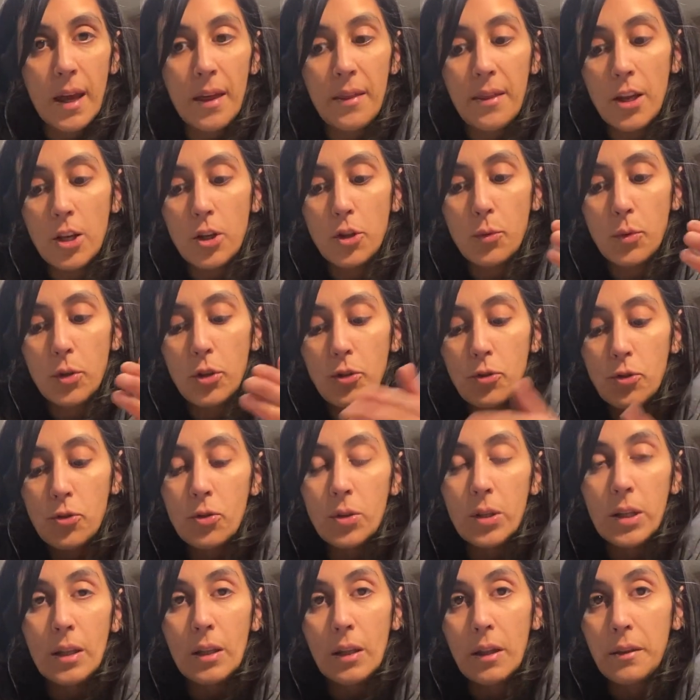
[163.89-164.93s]
and then you would
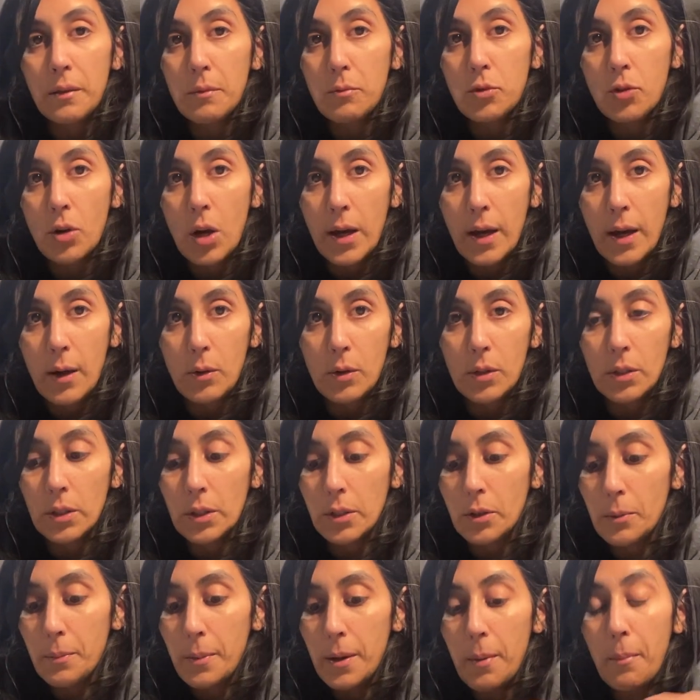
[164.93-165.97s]
usually let them dry out a
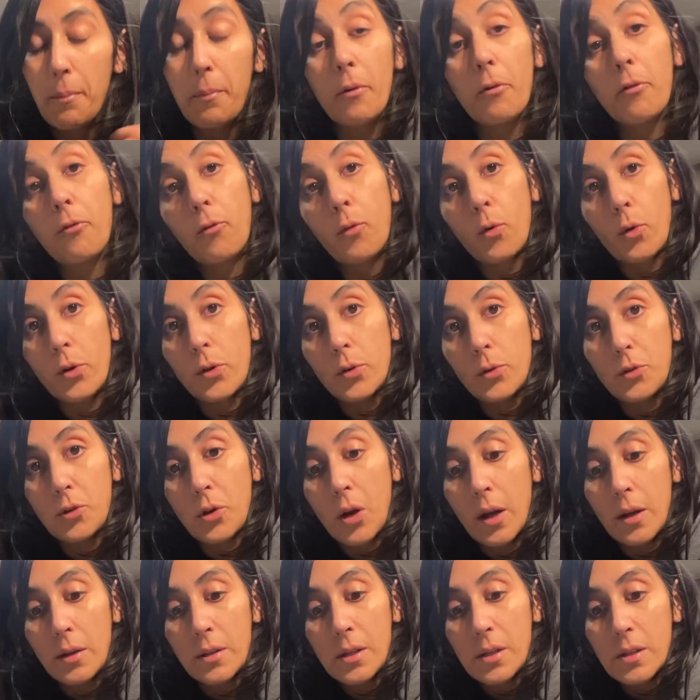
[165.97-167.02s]
little bit before you
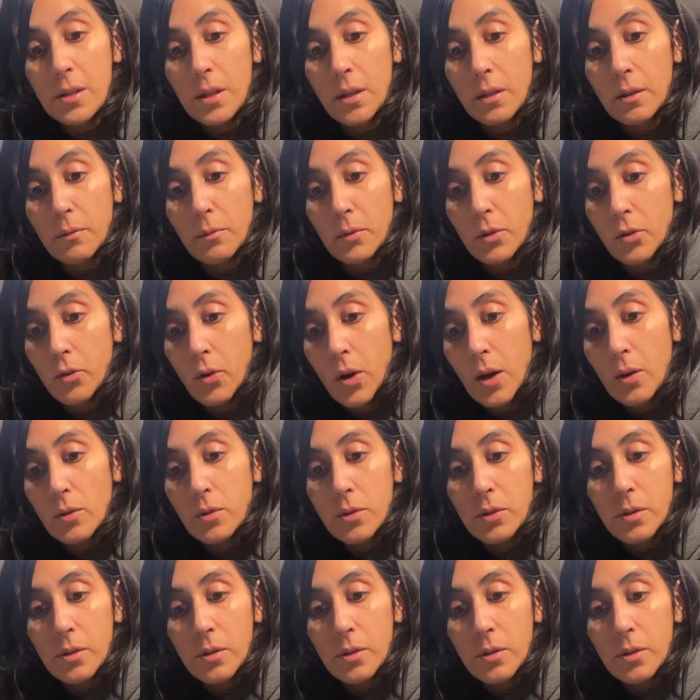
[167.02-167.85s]
try to stick them in the ground.